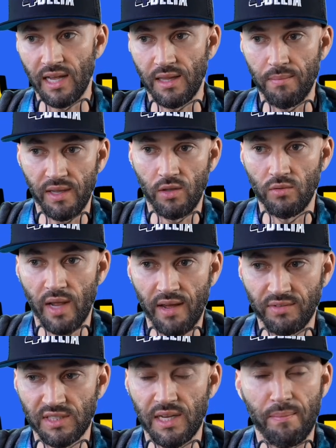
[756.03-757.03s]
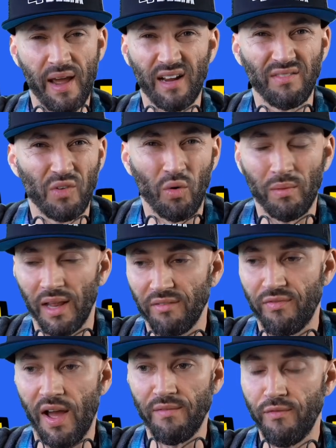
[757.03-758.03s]
They make you have a setback of normally like
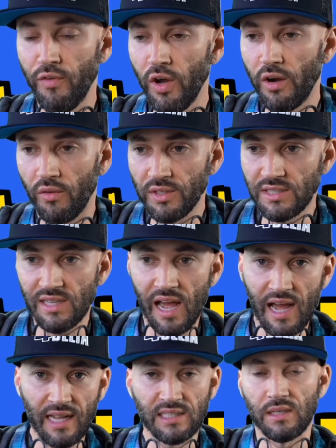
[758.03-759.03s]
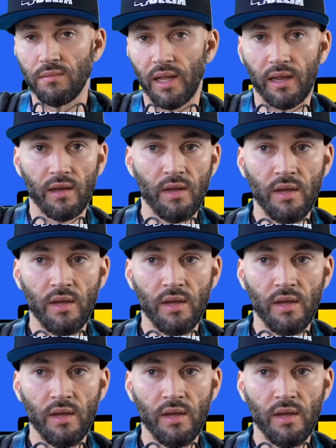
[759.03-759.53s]
5 foot on the sides, and like